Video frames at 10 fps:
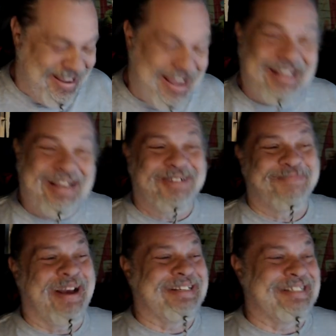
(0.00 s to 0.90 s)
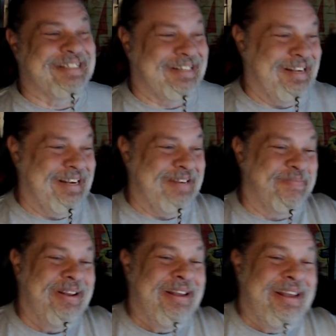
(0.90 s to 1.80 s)
And goes back to sleep.
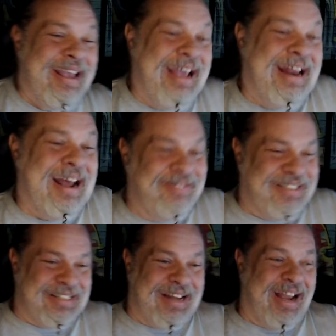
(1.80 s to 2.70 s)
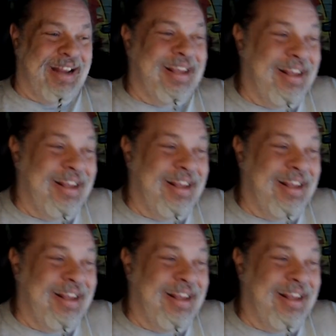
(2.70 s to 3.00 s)
And I'm just like,